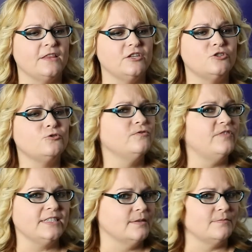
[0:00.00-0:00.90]
The true
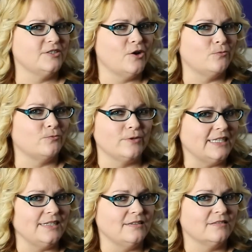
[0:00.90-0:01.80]
victims don't
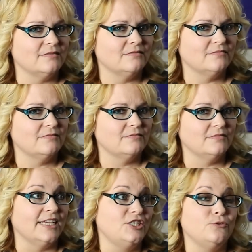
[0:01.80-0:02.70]
really
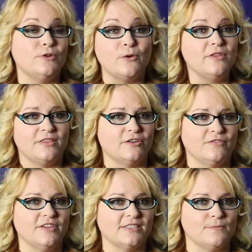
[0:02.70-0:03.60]
let you know that they're
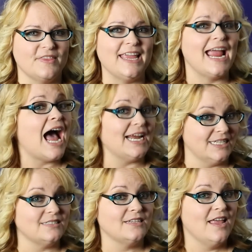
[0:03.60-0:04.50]
a victim. They hide
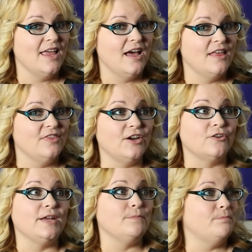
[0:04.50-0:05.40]
it. They're
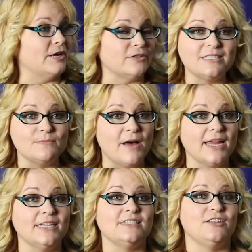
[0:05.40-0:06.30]
embarrassed by
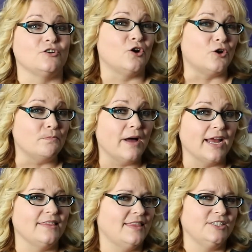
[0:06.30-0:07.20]
it. They're hurt by
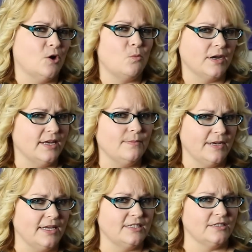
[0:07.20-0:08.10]
it. They don't want
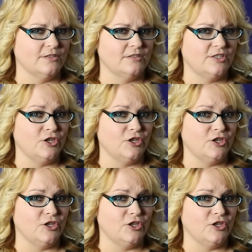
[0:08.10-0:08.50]
anybody to